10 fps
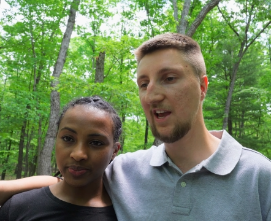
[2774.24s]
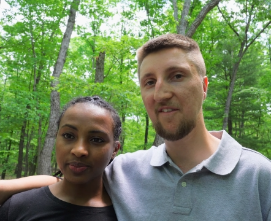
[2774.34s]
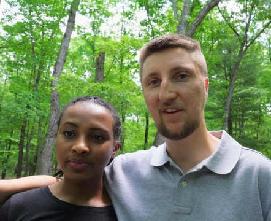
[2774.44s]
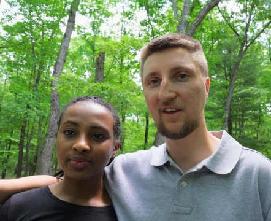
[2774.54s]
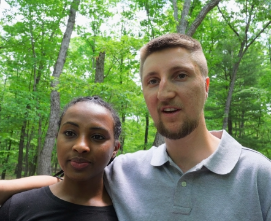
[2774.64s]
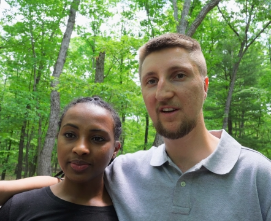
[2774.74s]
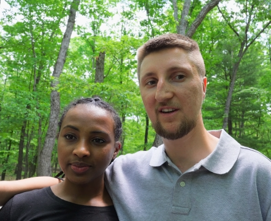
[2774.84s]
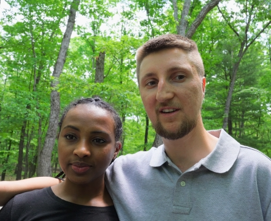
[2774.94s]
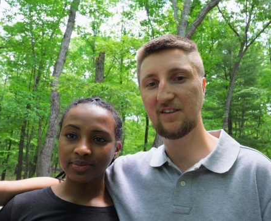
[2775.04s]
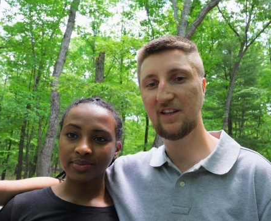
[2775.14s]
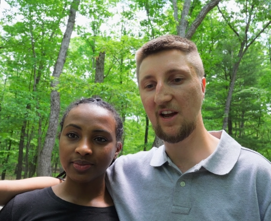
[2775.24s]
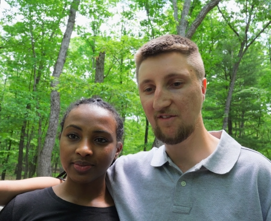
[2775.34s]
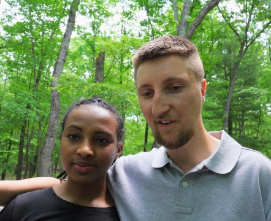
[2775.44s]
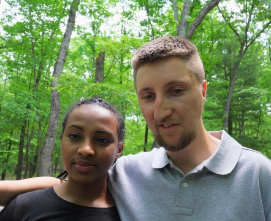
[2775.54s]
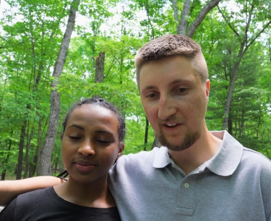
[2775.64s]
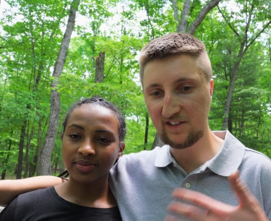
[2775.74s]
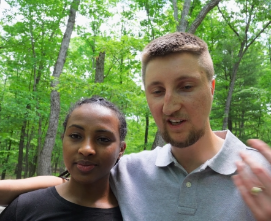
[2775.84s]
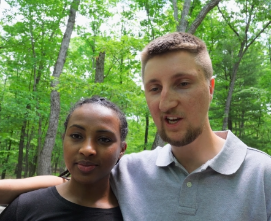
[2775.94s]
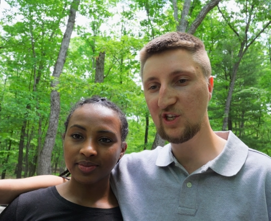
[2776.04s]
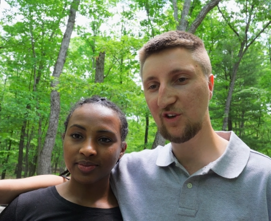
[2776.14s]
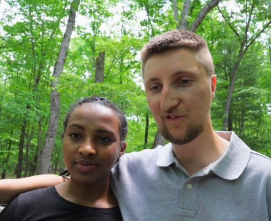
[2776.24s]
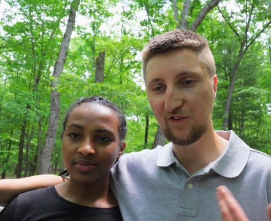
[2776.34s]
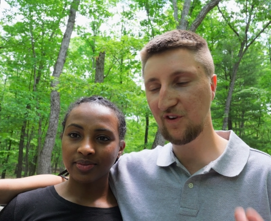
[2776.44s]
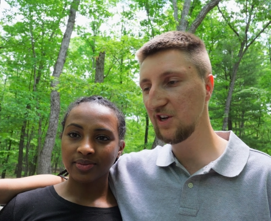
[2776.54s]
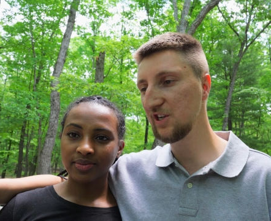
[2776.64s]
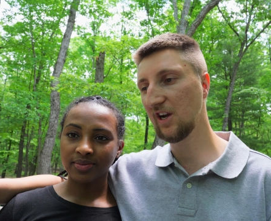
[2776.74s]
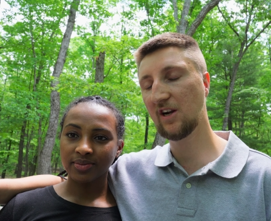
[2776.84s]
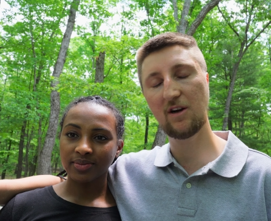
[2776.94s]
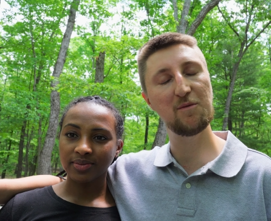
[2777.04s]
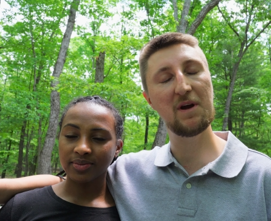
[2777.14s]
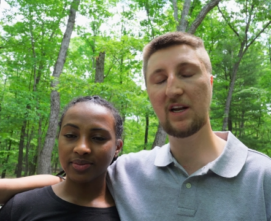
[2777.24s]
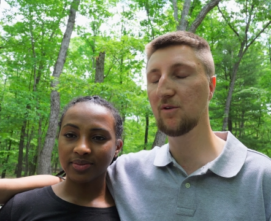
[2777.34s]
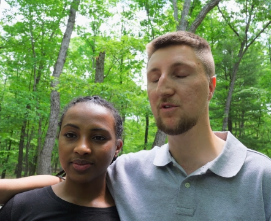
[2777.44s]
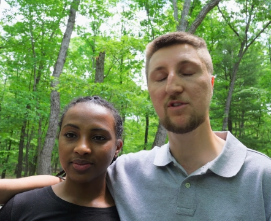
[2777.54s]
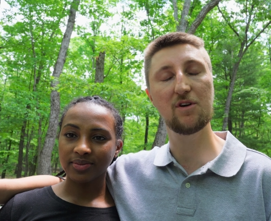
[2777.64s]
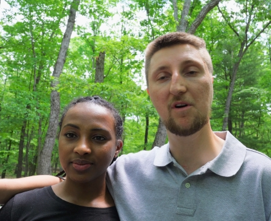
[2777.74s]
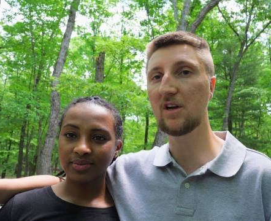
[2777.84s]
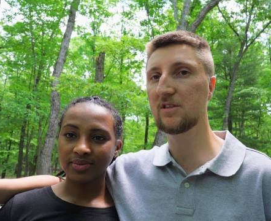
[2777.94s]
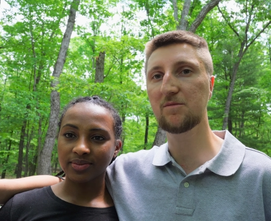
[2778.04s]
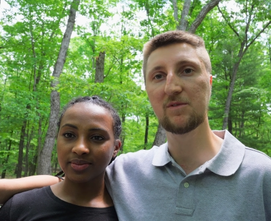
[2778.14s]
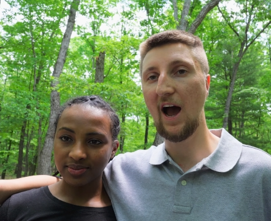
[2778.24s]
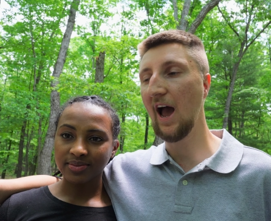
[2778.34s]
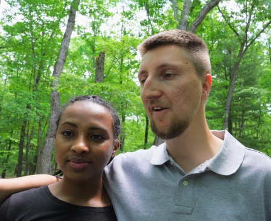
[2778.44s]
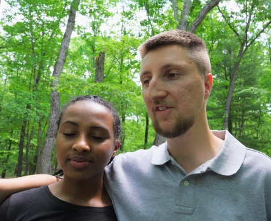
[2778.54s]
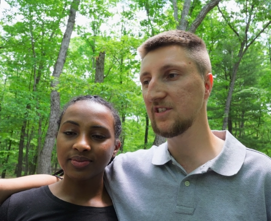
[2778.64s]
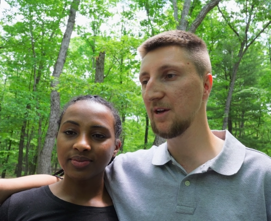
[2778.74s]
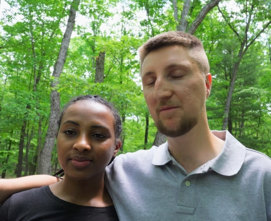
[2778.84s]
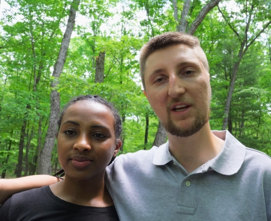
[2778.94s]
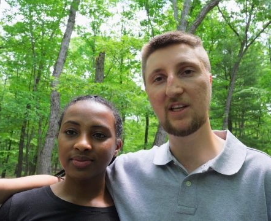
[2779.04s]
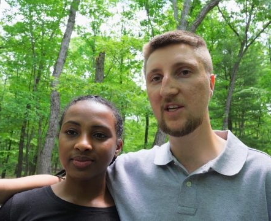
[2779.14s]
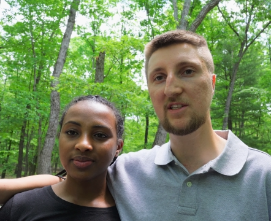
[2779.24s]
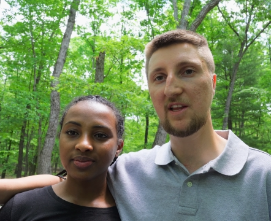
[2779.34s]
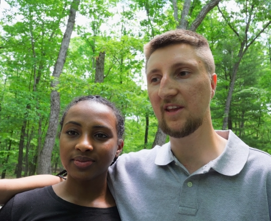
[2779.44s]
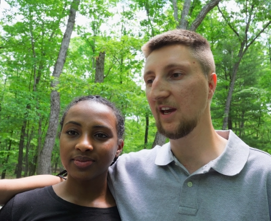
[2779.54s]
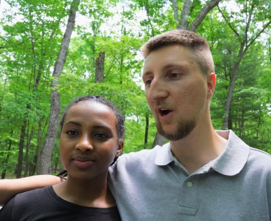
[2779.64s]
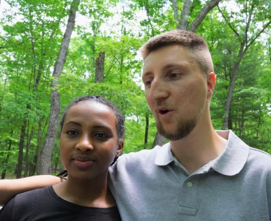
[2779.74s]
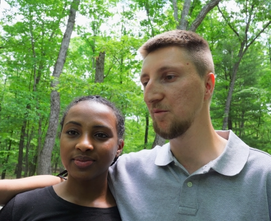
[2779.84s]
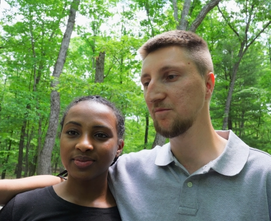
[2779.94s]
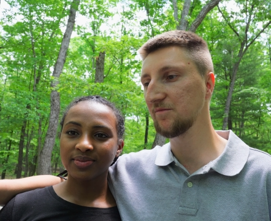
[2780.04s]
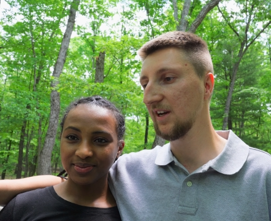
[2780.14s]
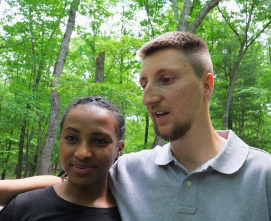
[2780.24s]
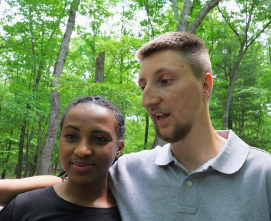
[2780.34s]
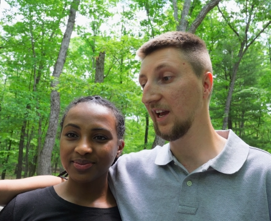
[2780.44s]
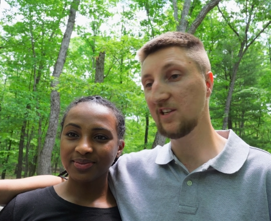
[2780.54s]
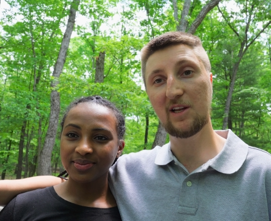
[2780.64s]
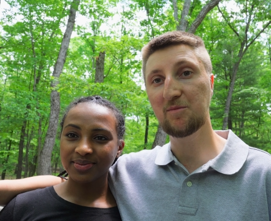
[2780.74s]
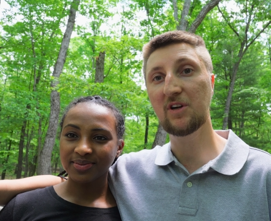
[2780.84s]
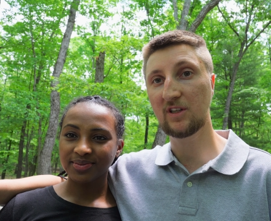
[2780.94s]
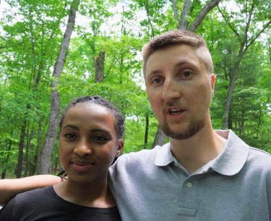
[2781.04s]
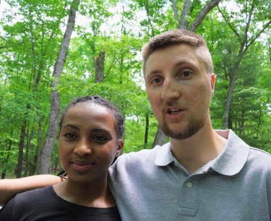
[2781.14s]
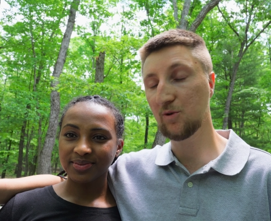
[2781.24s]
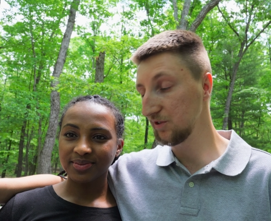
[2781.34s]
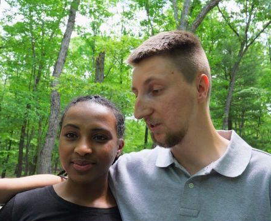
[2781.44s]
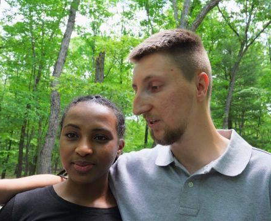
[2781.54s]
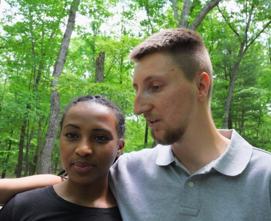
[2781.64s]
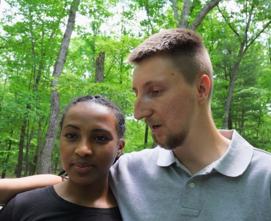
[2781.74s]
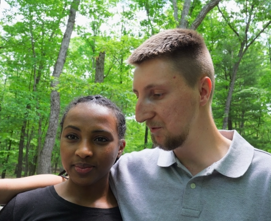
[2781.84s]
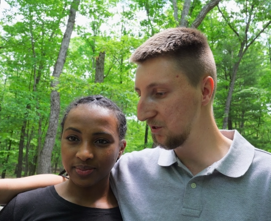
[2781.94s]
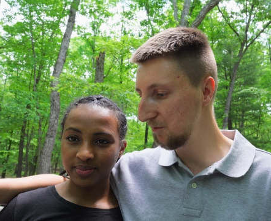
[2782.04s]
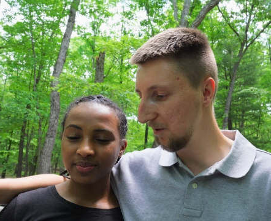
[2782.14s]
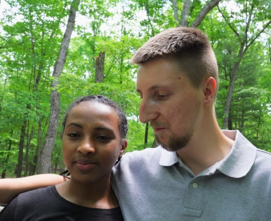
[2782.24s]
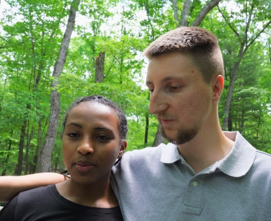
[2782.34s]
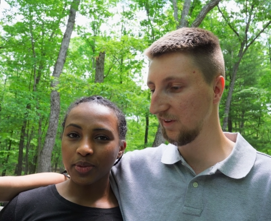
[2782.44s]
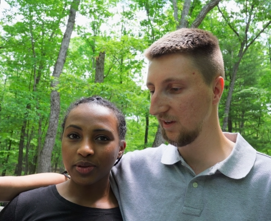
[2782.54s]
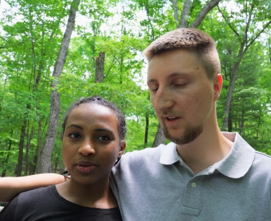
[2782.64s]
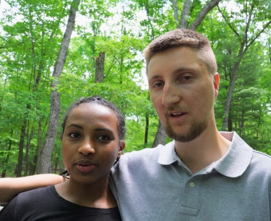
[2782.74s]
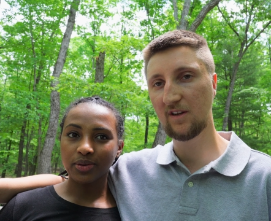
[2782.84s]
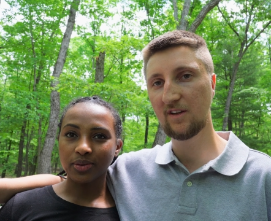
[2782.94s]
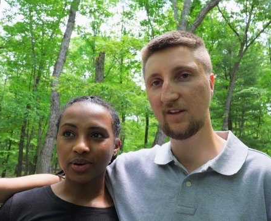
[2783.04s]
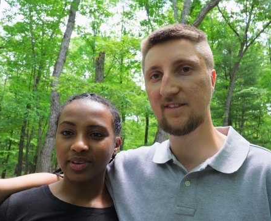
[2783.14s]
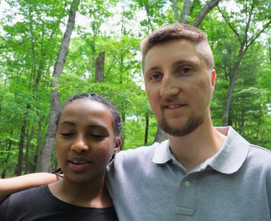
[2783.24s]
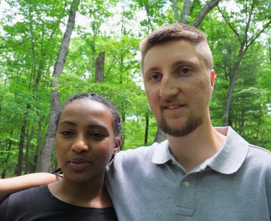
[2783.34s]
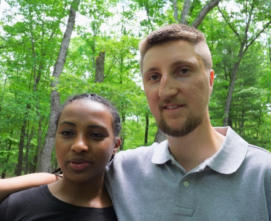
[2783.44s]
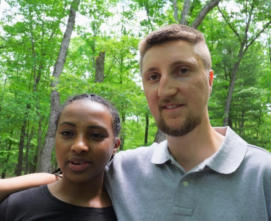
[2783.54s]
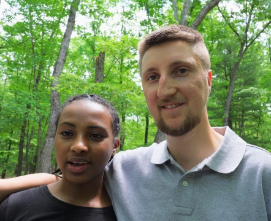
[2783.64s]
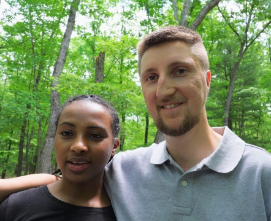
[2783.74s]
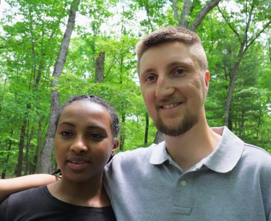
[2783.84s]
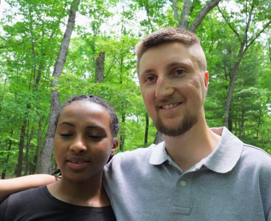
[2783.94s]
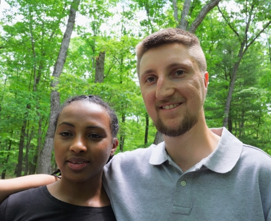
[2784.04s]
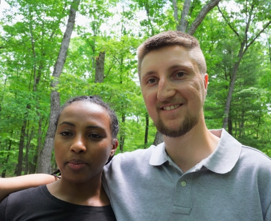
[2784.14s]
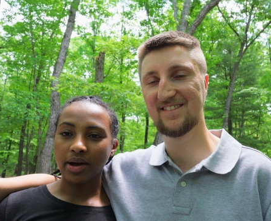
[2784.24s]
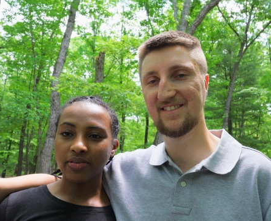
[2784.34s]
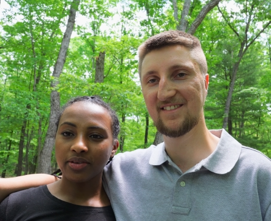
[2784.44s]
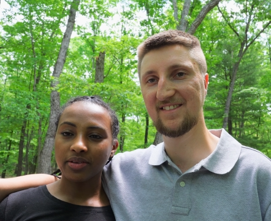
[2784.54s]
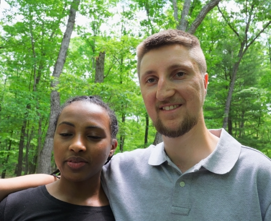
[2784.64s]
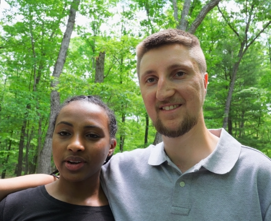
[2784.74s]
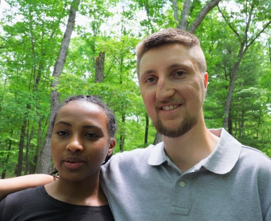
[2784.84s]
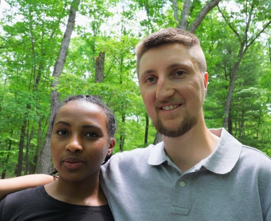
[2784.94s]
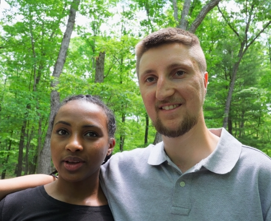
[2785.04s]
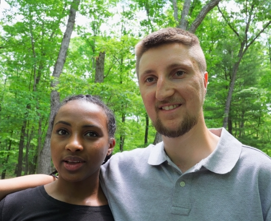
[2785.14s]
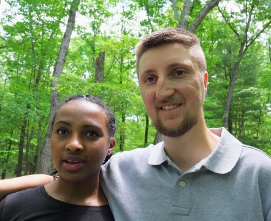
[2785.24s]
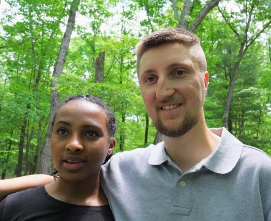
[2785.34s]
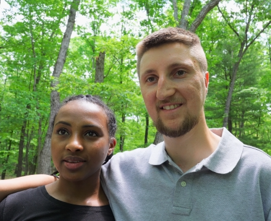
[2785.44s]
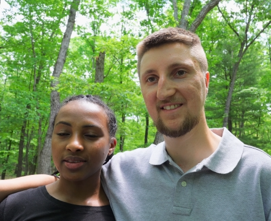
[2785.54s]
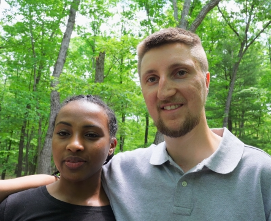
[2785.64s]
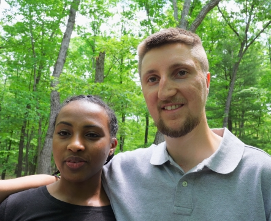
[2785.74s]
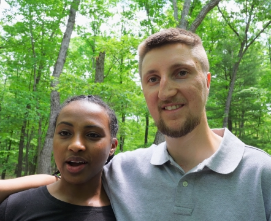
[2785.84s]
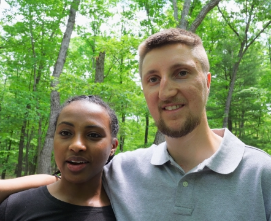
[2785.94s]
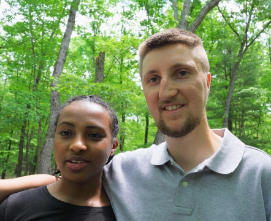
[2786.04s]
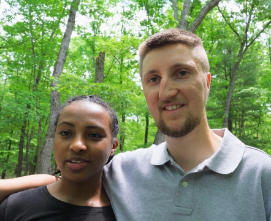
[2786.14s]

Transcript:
Speaker 1: having that ventilation of the fresh air. Oh man, it was so awesome. I haven't slept like this, I think, at home,
Speaker 2: like I slept here in the nature. It was good. How about you, babe? Me too. It was nice. My favorite was the fire,